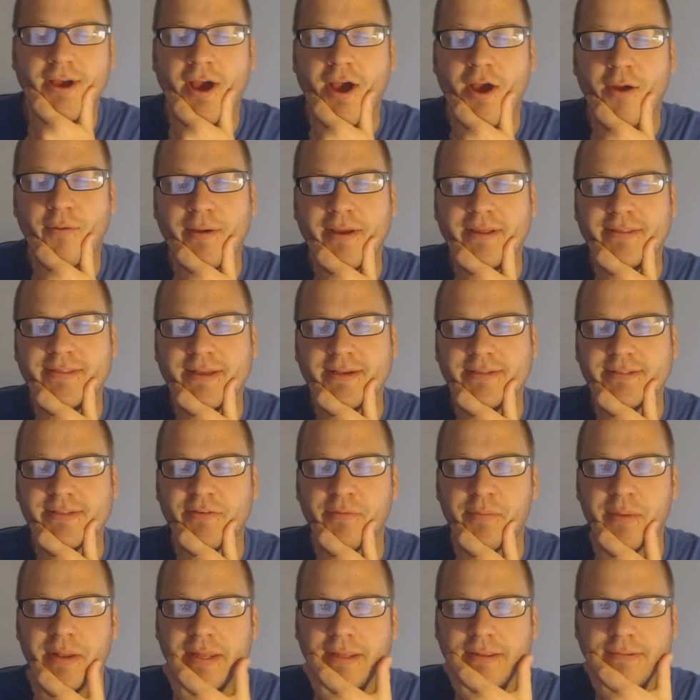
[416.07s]
All right, thanks
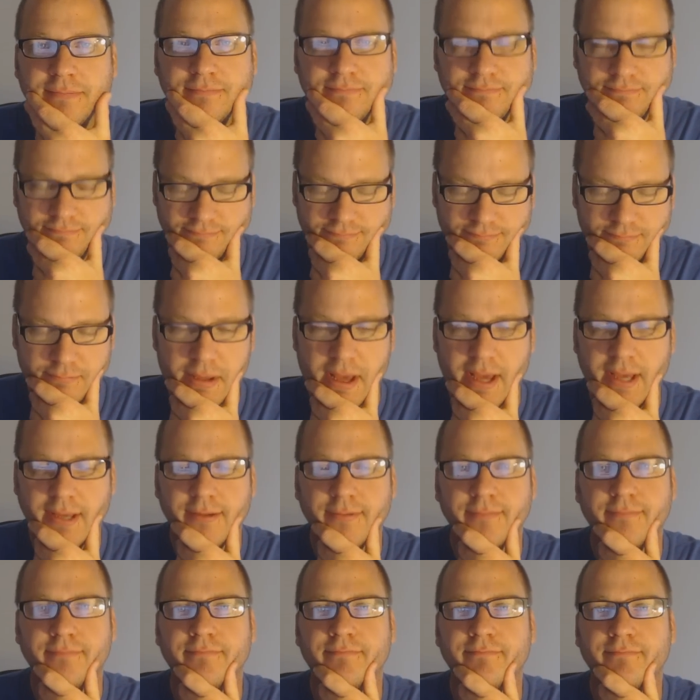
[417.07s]
everybody.
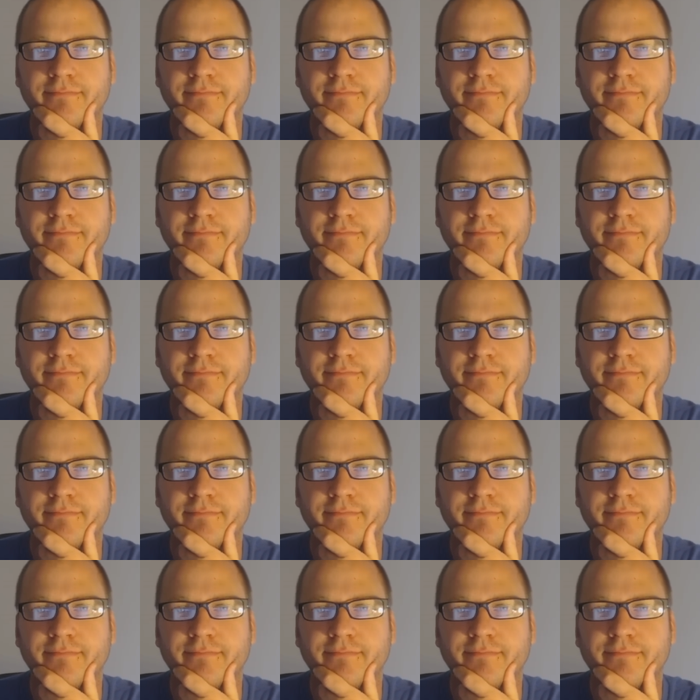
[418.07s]
Bye.